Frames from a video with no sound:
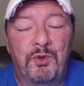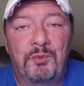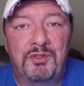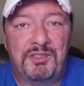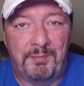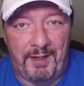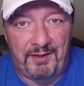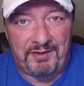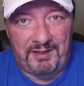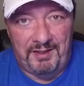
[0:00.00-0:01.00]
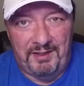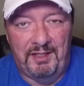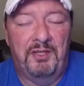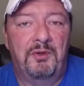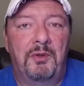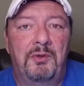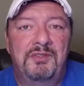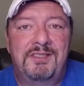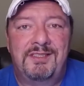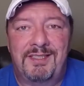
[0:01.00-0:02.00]
rumors about the HERO
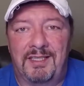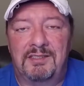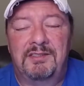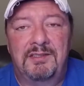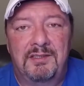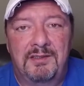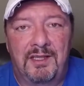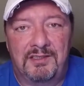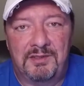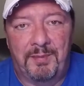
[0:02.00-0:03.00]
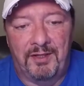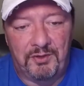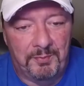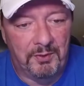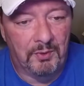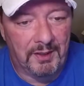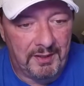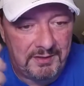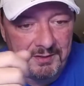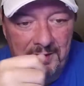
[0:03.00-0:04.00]
six that's about to be
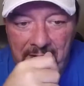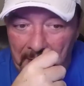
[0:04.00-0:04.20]
released.